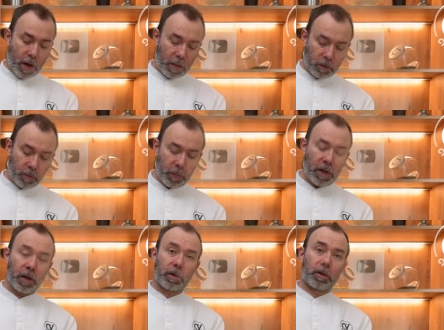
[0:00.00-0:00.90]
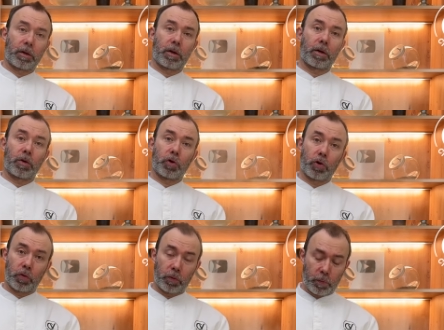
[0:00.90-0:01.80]
And the milk
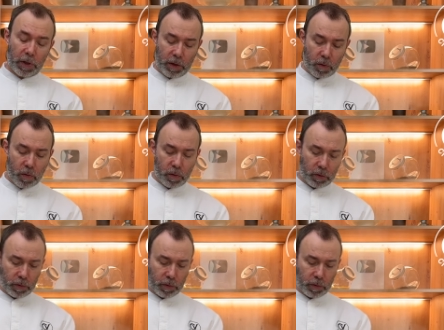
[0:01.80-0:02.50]
should be cold.